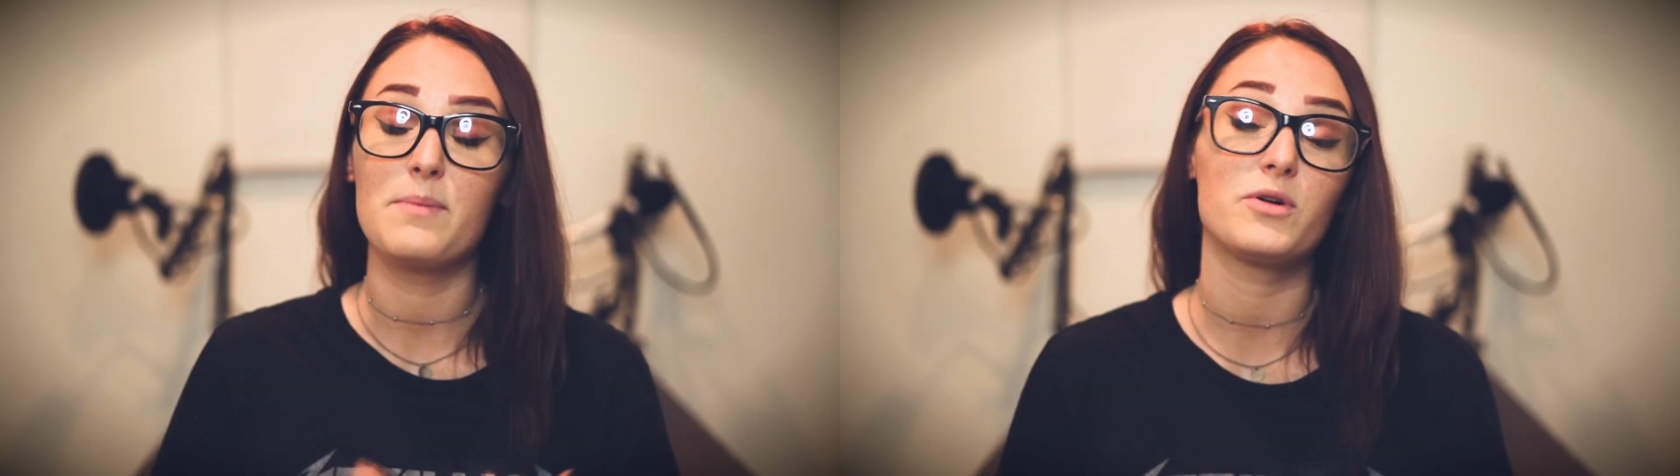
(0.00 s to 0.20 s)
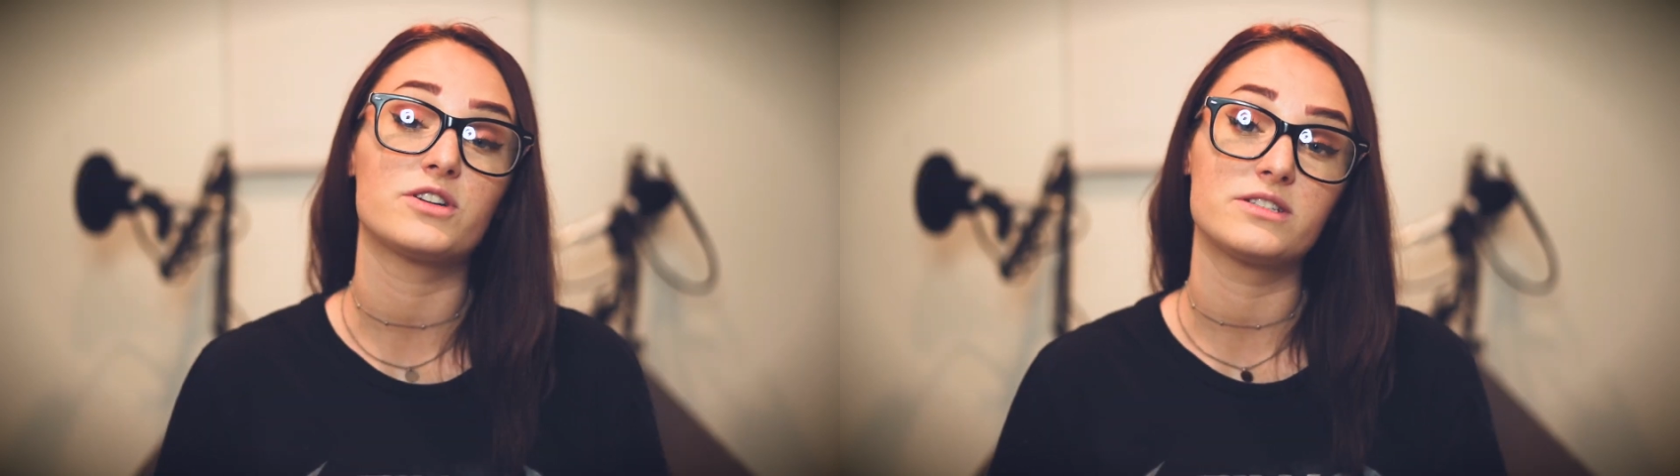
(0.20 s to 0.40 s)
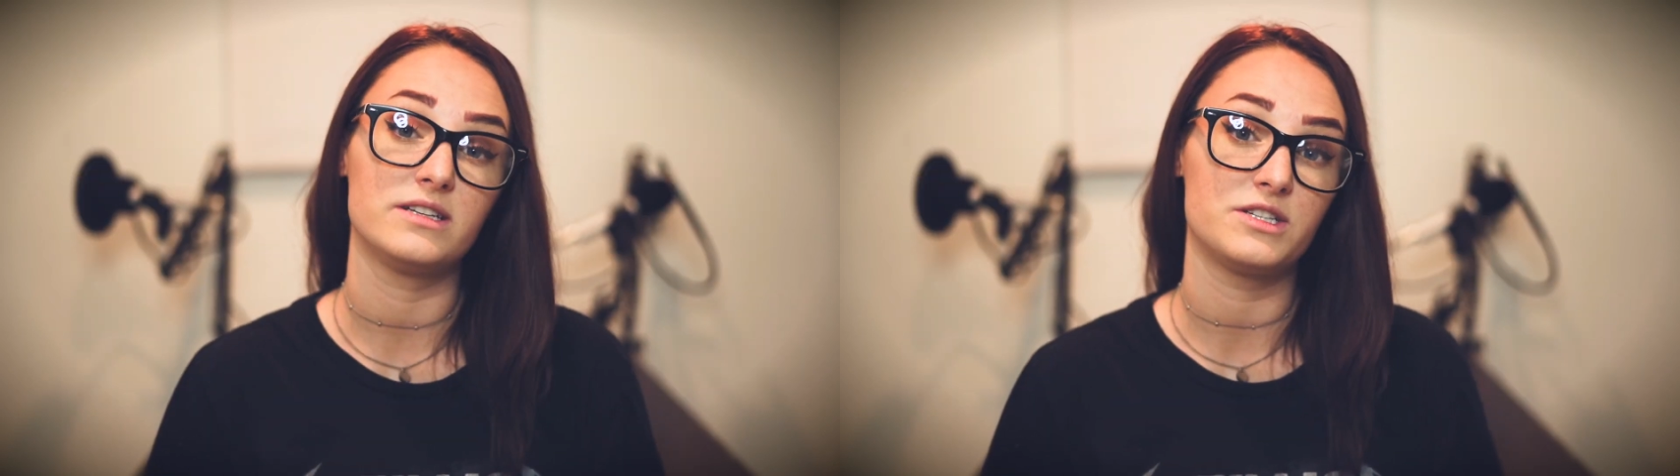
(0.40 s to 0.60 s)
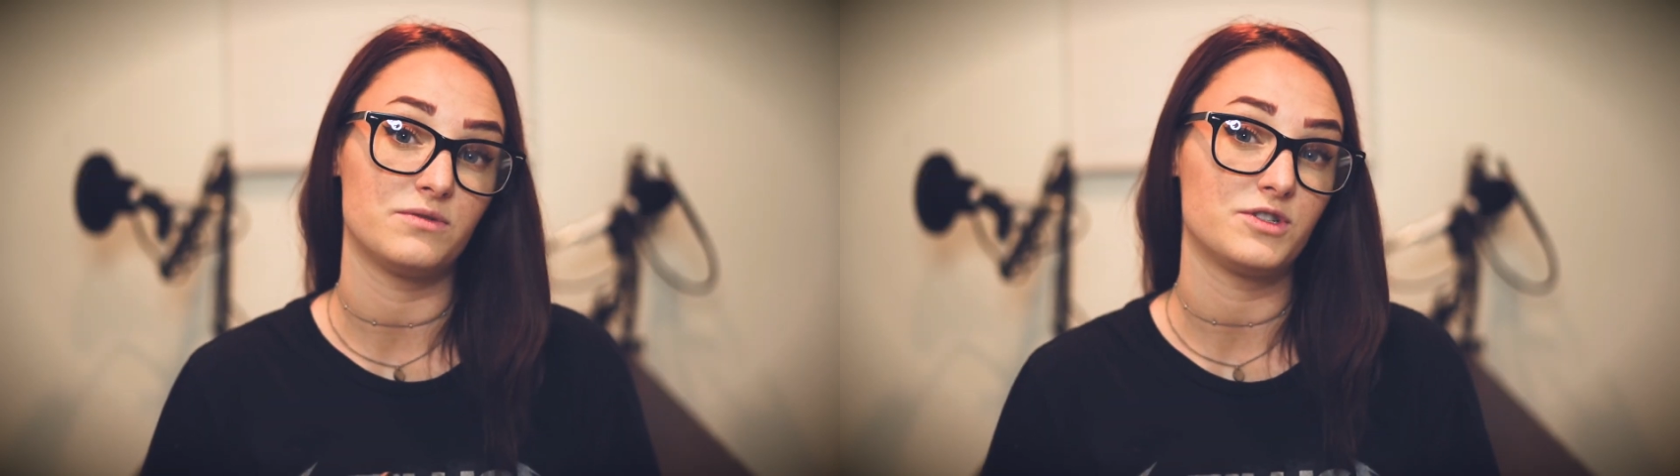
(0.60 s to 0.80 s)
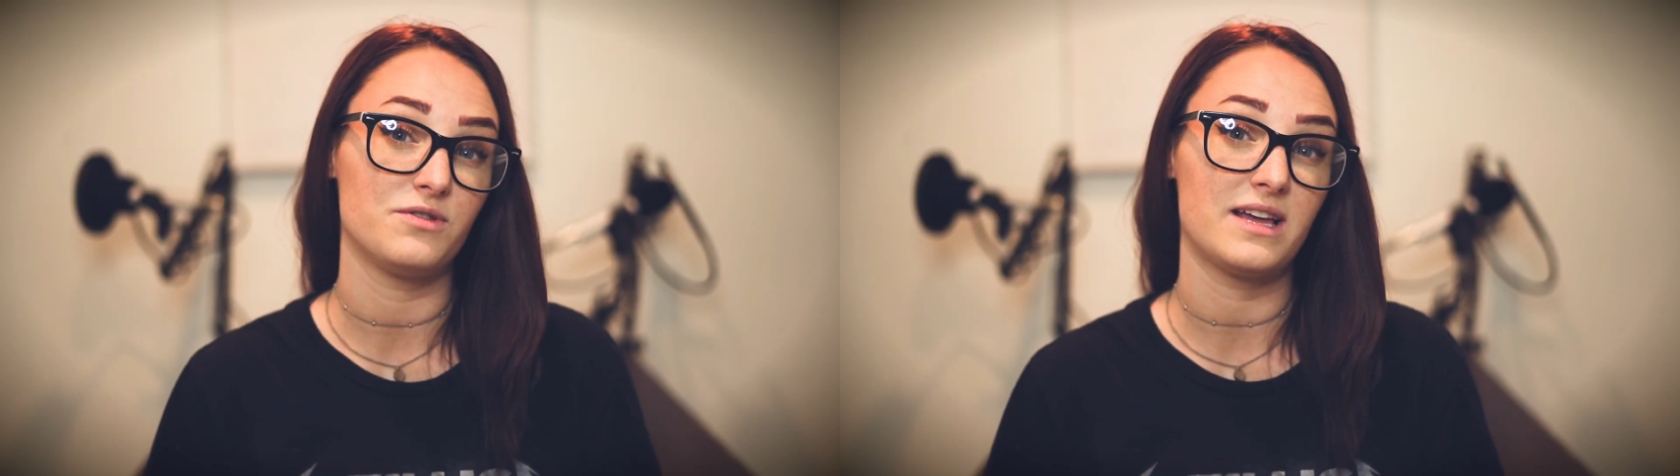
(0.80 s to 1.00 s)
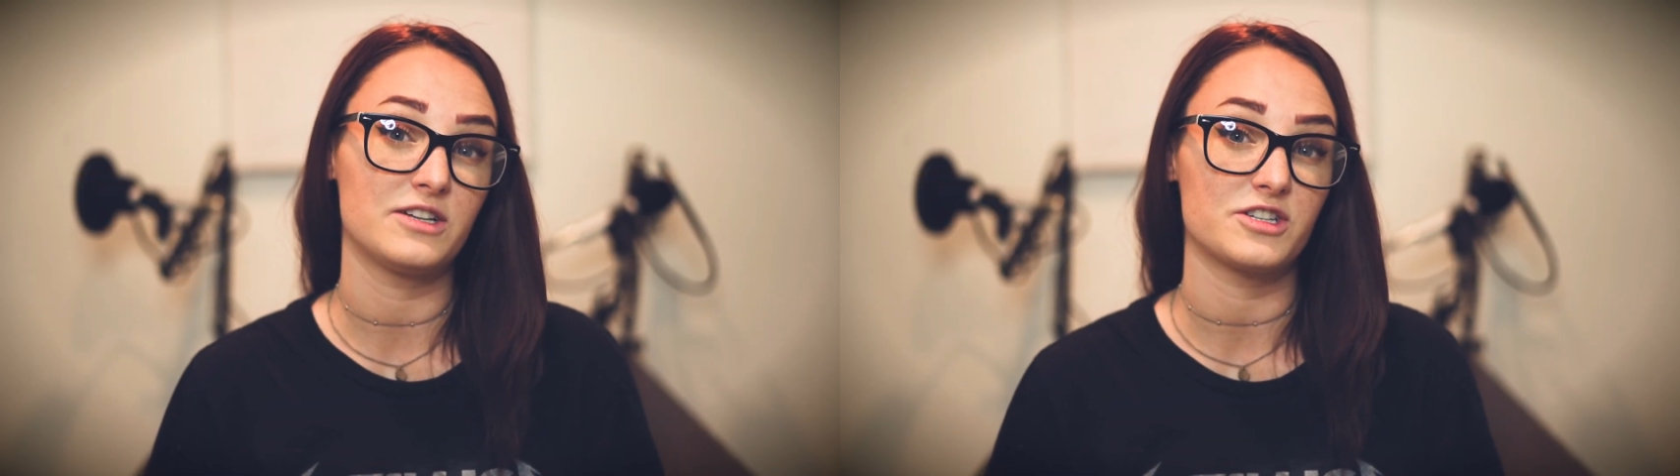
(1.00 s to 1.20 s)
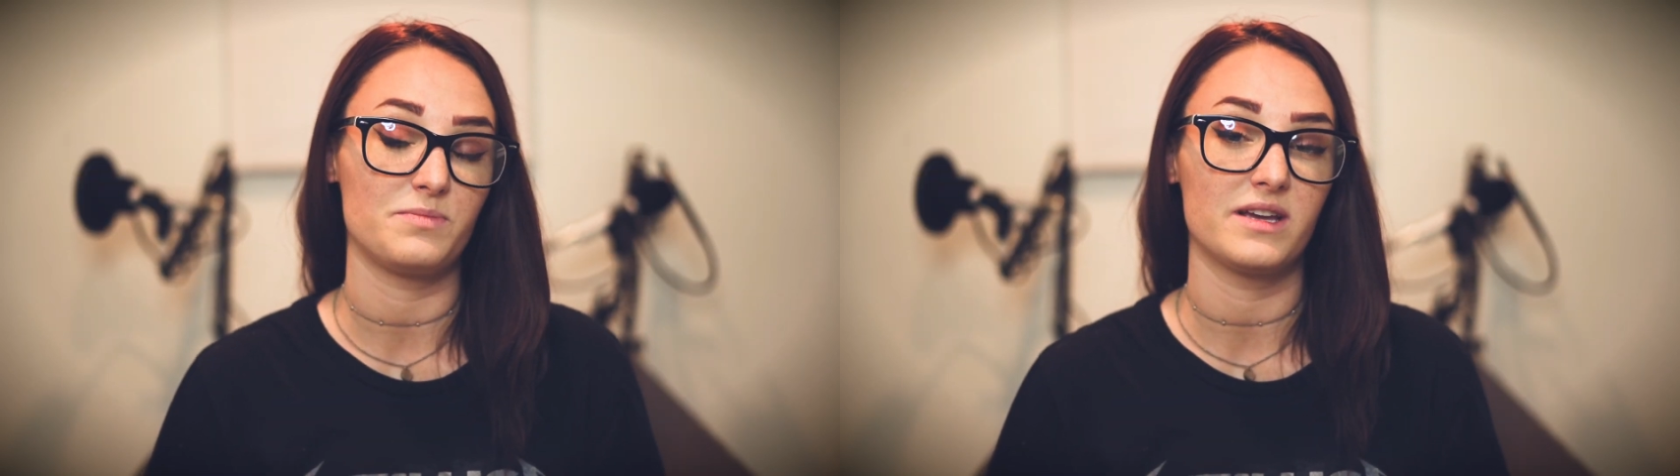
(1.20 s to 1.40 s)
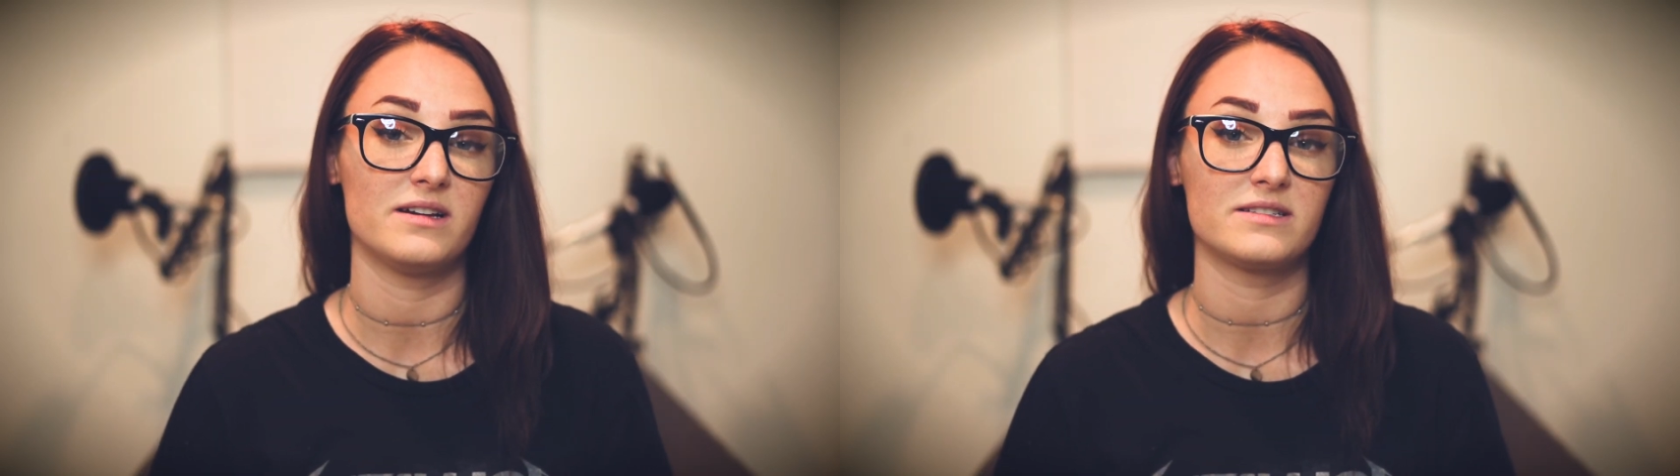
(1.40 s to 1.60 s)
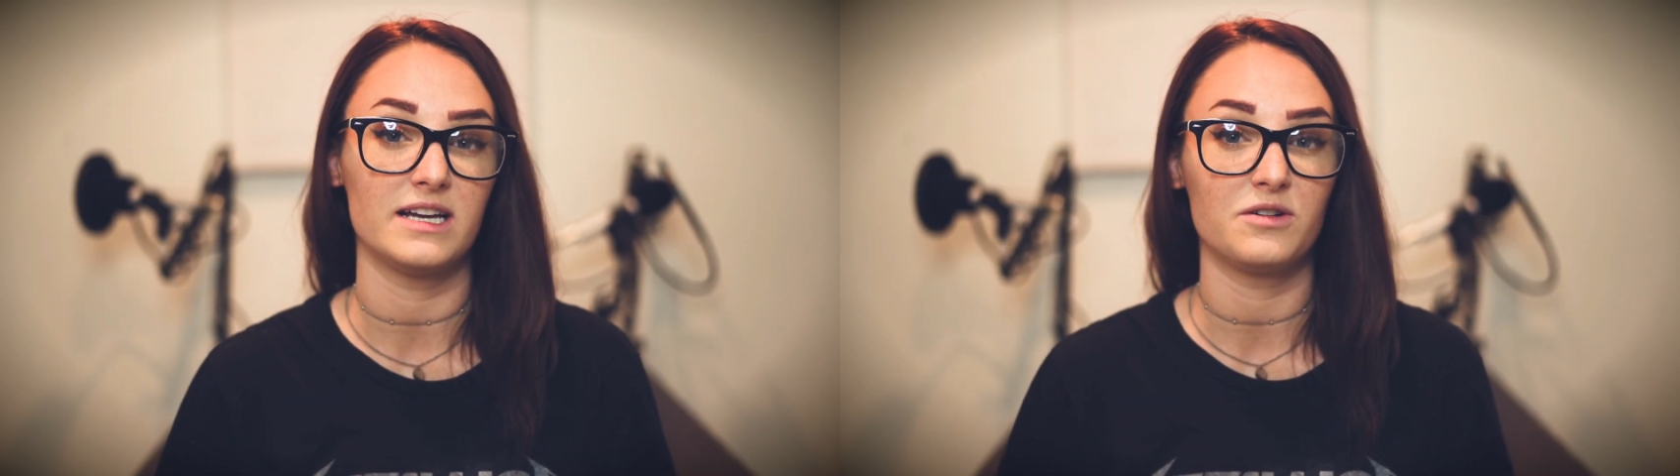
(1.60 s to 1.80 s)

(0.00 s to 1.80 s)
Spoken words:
I personally don't do that just because I